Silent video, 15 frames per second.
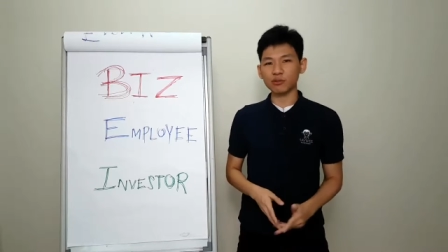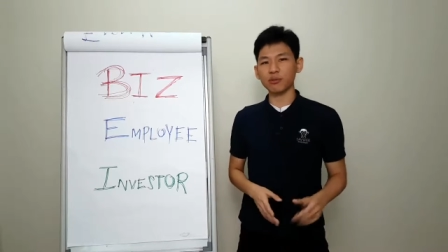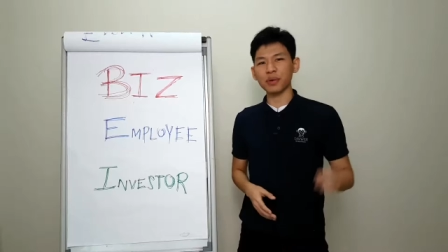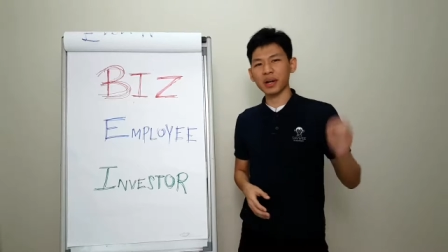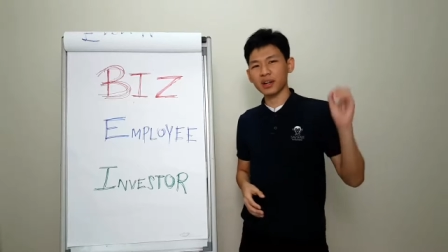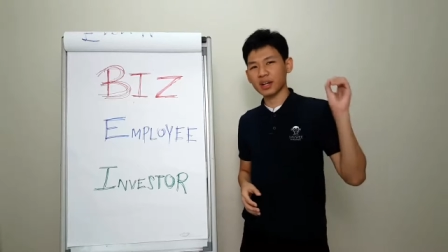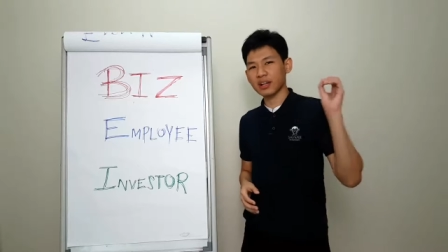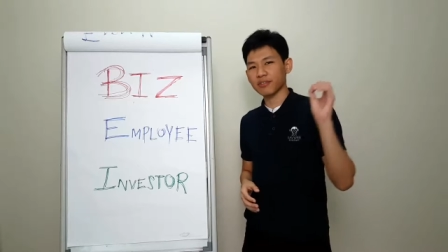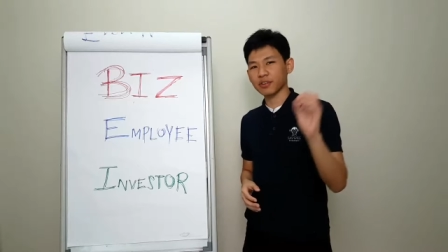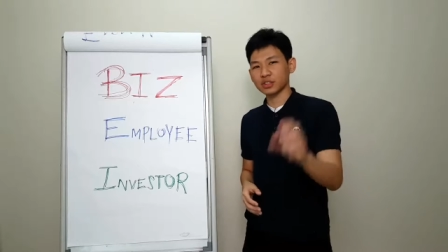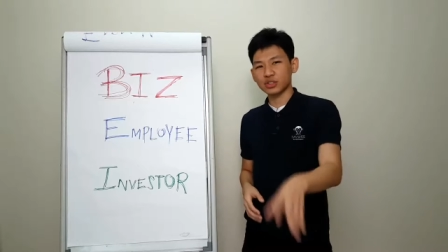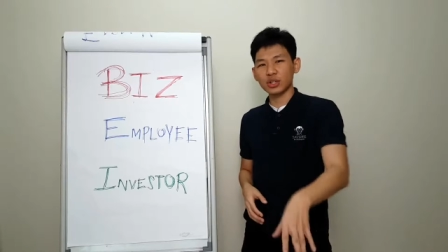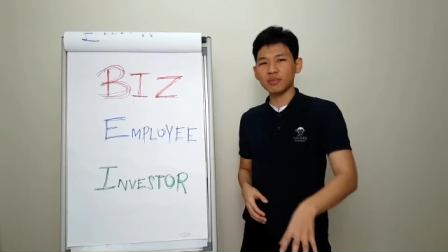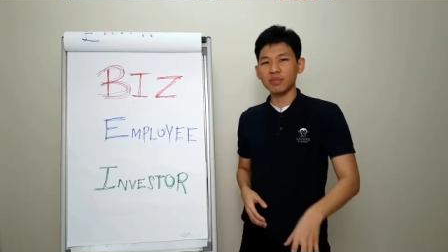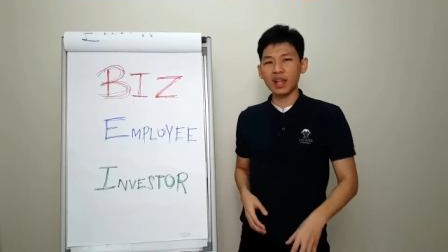If you want to live your
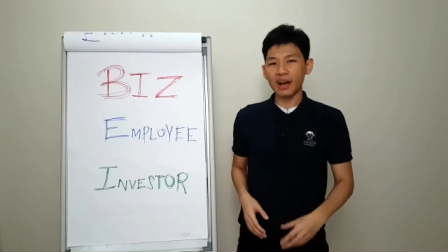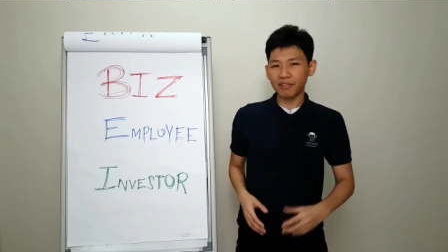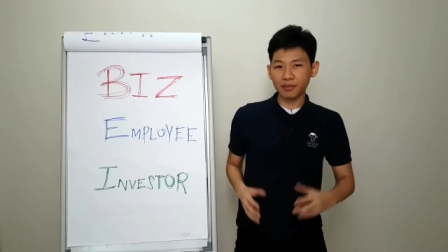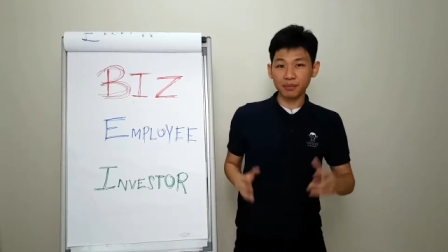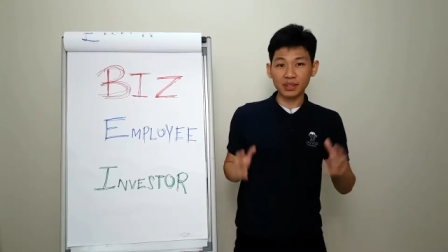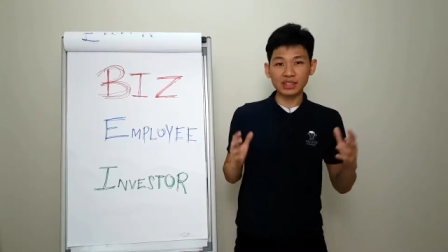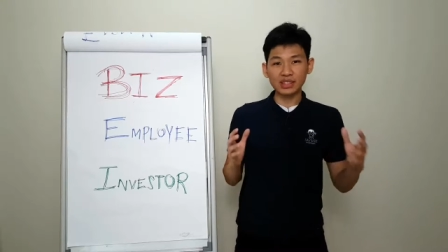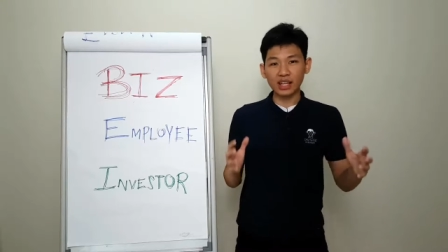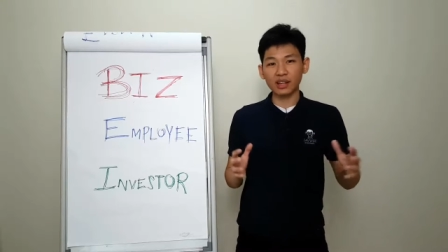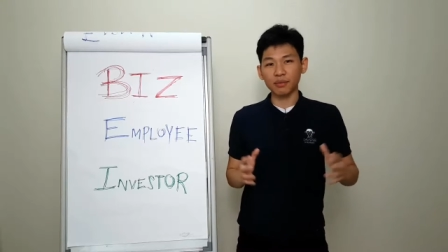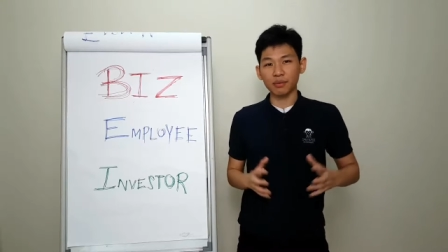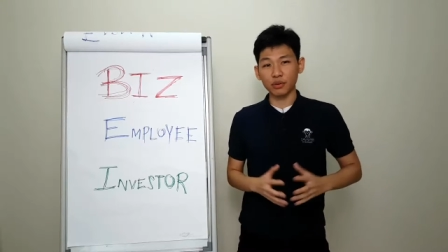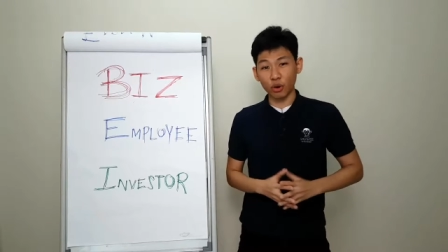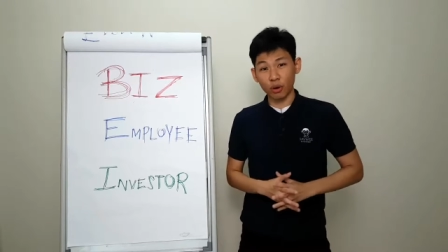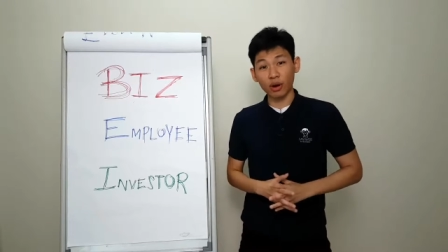dream life you must
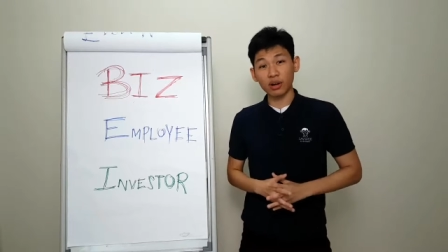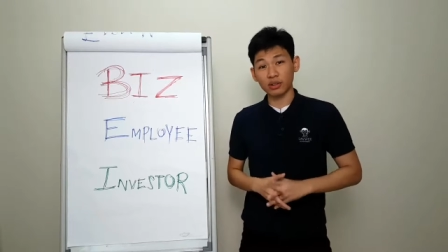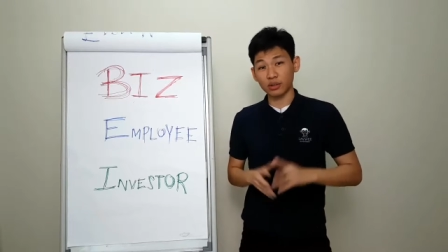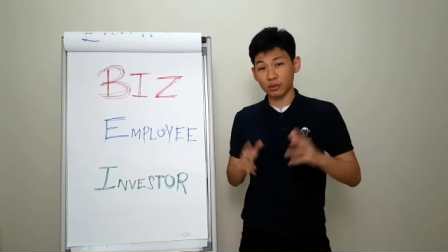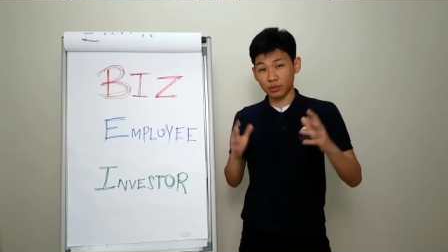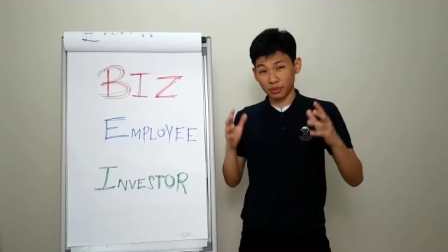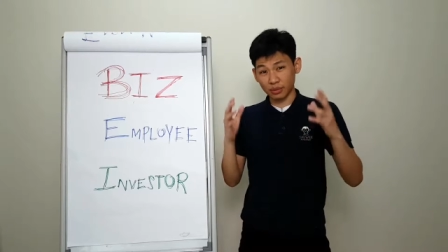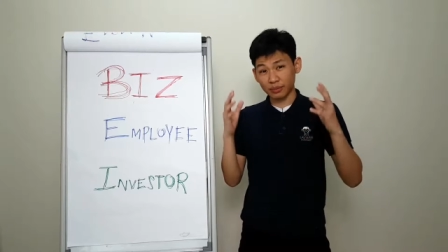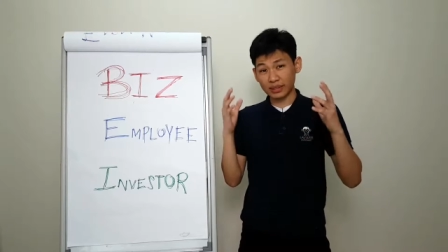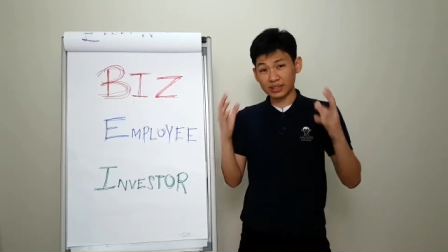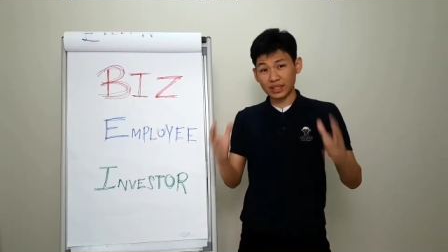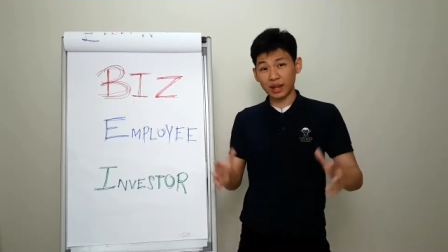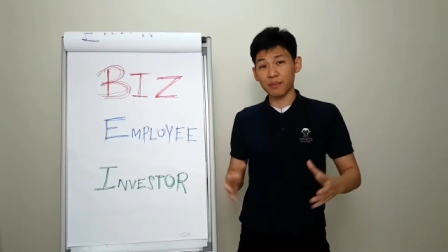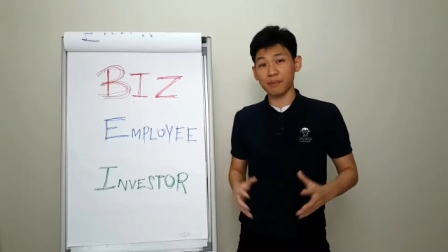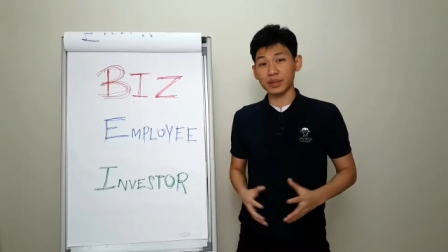start your you, you
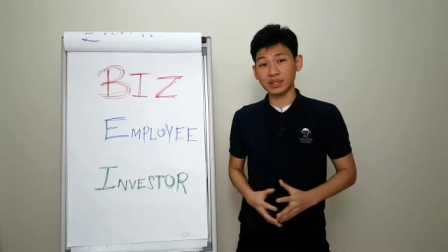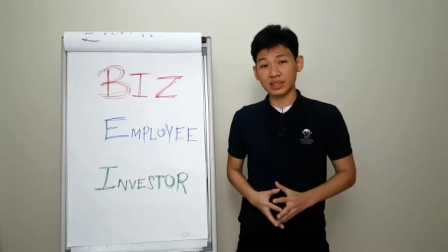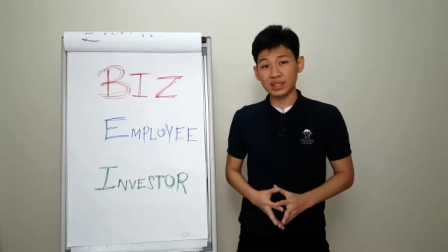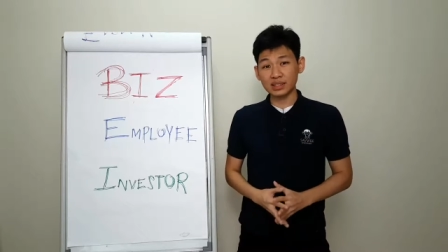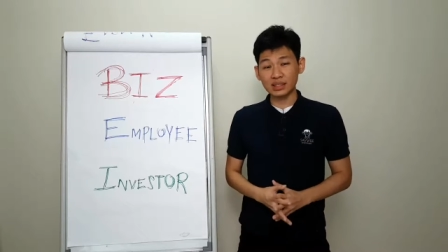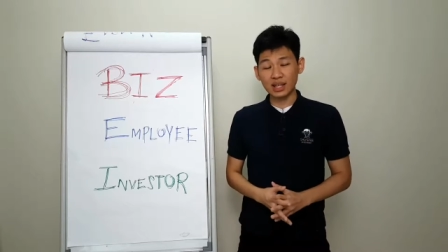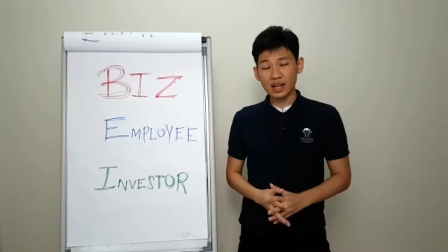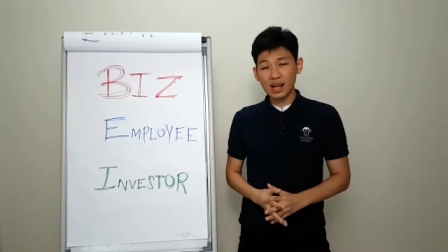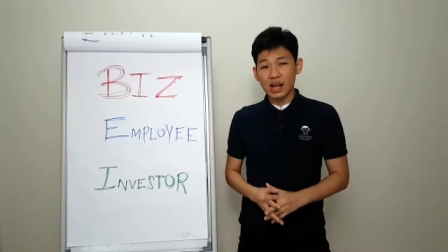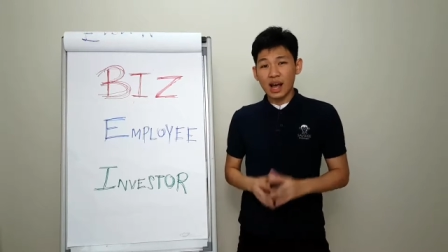must start a business.